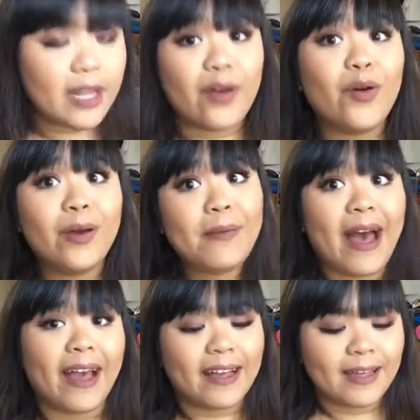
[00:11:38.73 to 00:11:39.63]
Now going
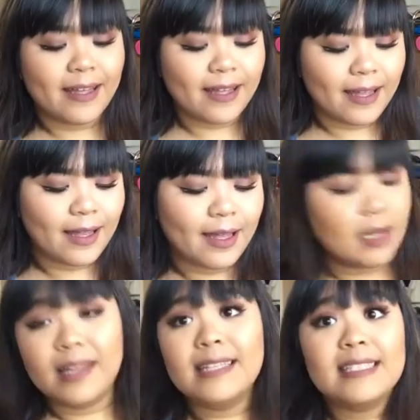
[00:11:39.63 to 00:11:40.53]
back,
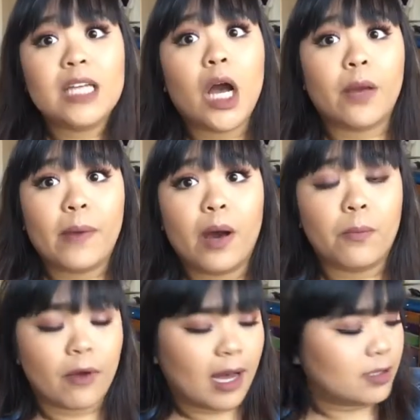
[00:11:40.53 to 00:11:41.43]
let's talk about
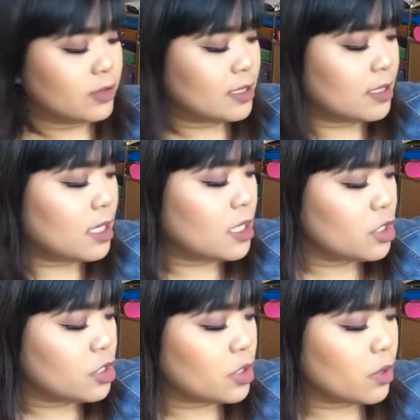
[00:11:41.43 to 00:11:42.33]
brows.
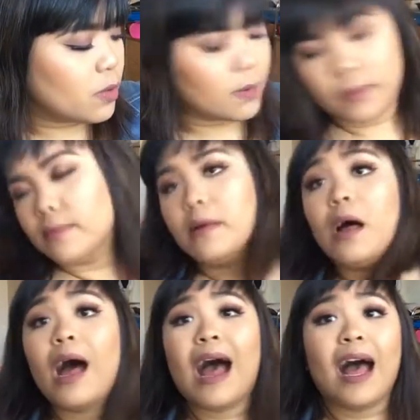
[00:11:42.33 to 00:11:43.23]
So
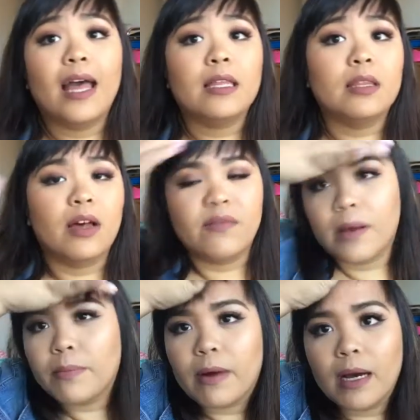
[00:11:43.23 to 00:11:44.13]
I love
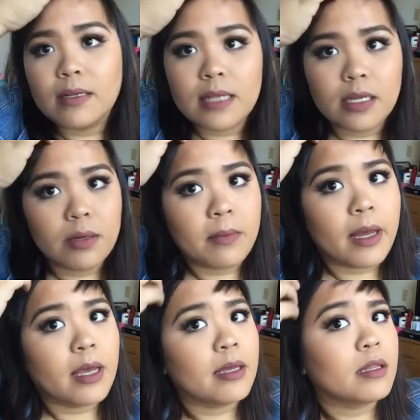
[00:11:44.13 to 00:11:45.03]
my brows. I know
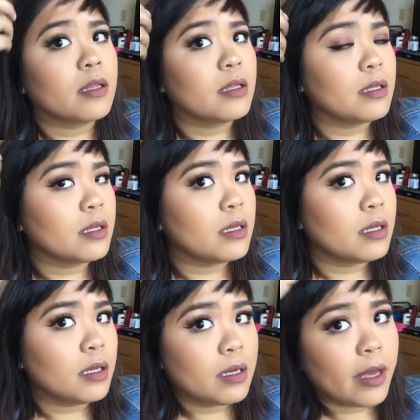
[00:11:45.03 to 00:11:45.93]
my
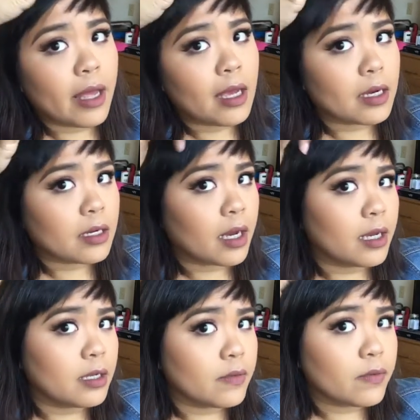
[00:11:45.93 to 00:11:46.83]
hair
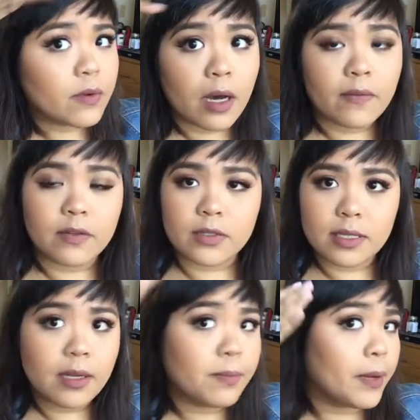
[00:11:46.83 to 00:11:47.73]
kind of covers
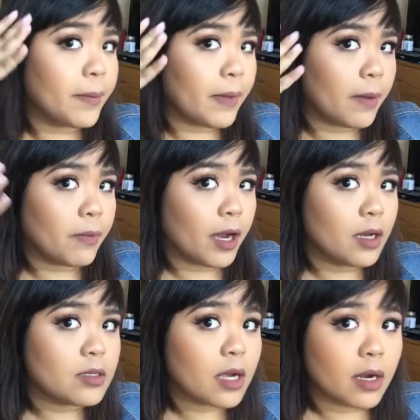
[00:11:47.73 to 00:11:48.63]
it, but my
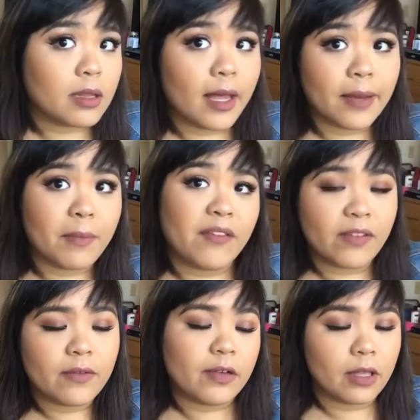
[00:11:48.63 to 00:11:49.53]
brows are like my
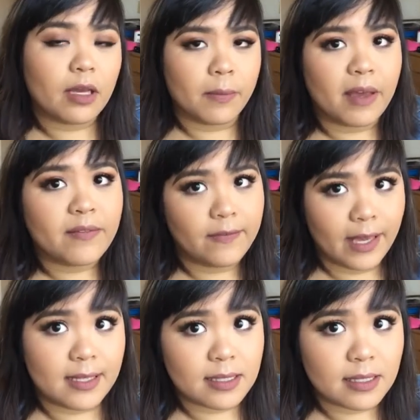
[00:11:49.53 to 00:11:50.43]
favorite thing on my
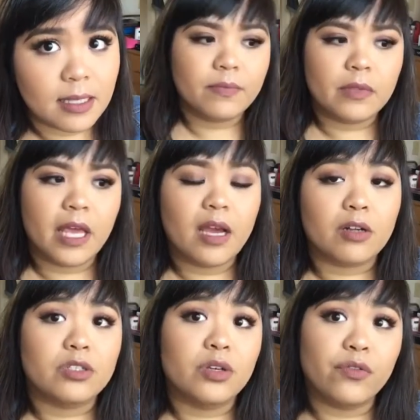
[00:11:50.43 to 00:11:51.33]
face. They
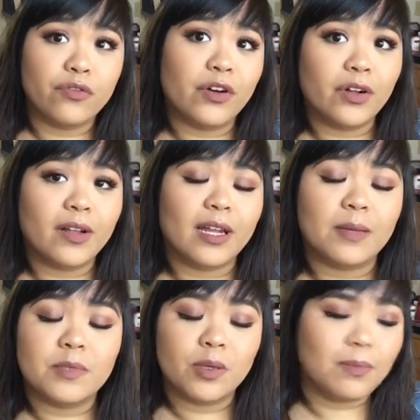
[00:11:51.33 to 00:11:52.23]
are so full and
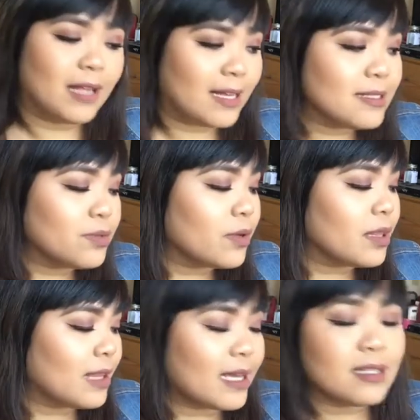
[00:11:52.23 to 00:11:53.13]
I'm so blessed
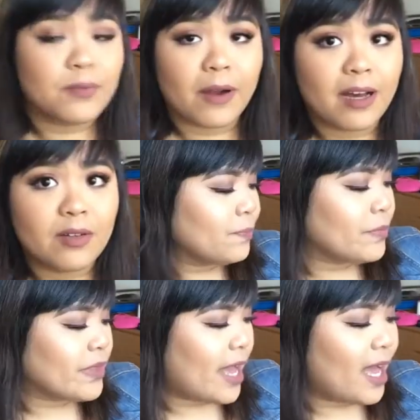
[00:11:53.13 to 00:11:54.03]
with nice brows.
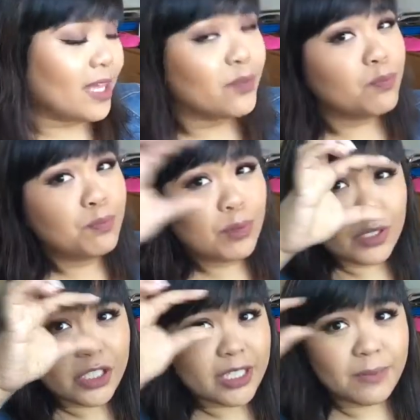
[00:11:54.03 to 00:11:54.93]
I had
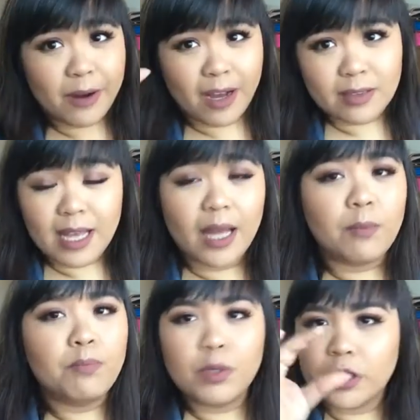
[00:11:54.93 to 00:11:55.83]
bushy brows. I had
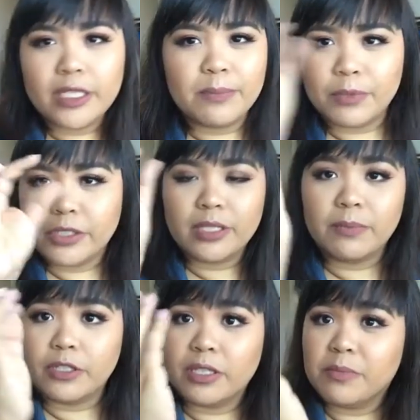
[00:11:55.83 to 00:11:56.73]
bushy
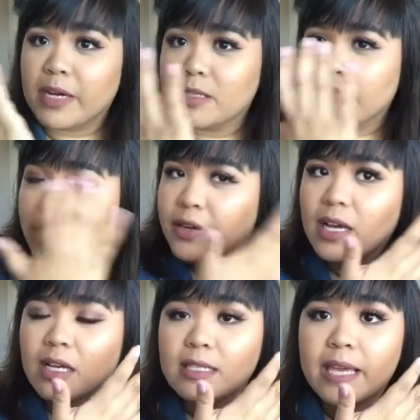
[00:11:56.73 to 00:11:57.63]
brows,
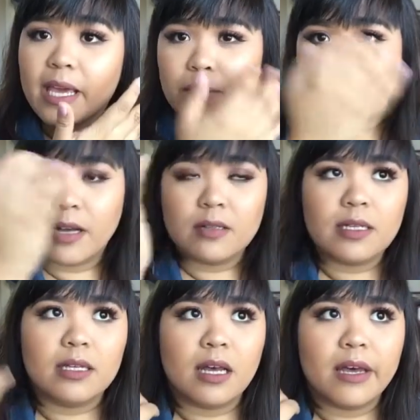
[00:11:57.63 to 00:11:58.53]
very untamed brows,
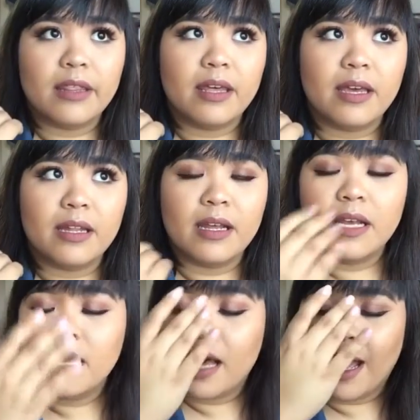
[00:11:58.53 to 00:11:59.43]
and then
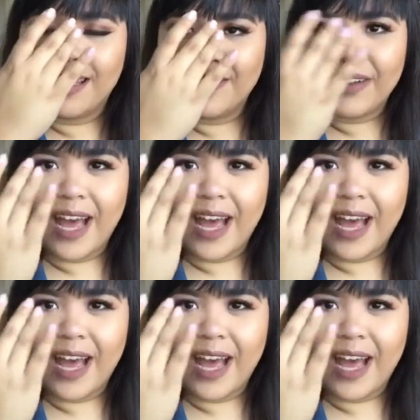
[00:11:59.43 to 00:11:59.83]
I even